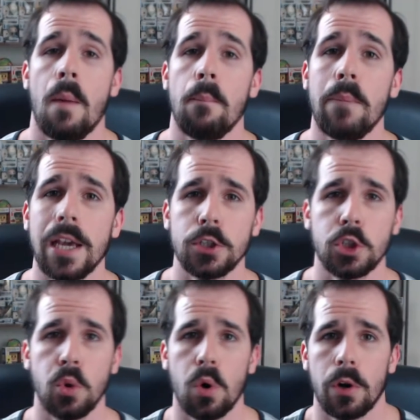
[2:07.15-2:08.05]
make
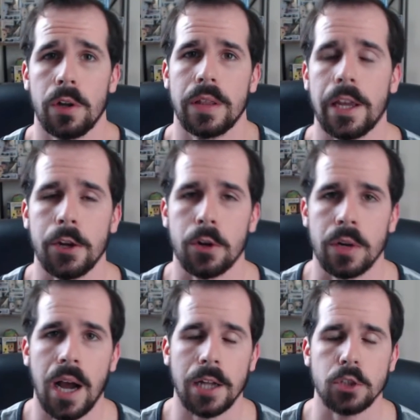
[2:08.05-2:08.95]
sure that you're
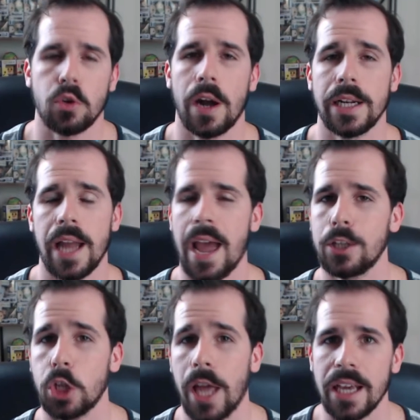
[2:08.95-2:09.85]
not trying to
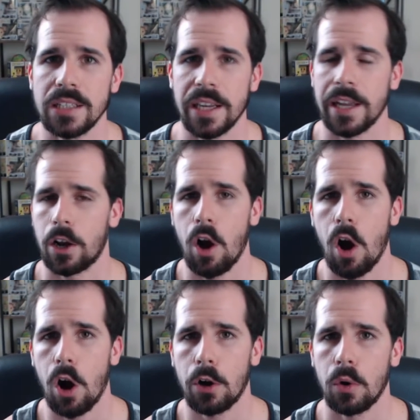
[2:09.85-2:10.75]
hatch eggs in a
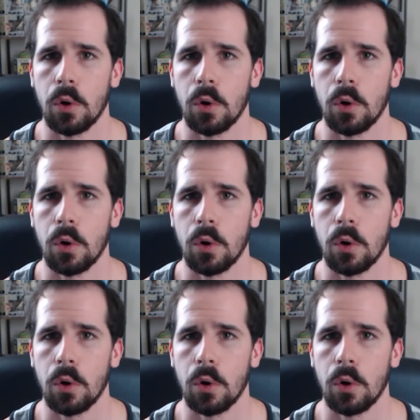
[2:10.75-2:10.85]
car